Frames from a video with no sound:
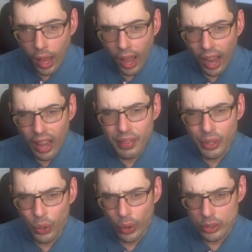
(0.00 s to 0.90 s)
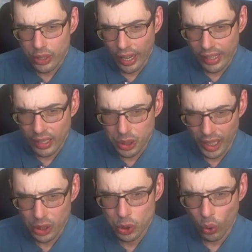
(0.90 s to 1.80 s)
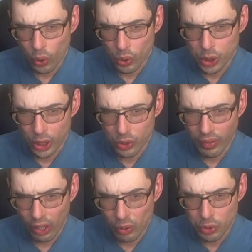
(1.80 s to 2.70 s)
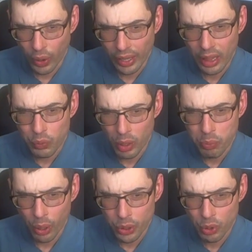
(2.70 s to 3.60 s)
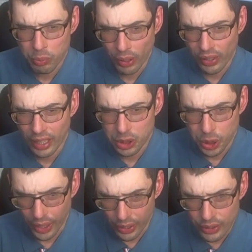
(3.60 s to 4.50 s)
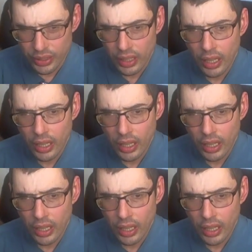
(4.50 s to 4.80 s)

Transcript: On the New York Stock Exchange, total share volume traded 3.2 billion shares,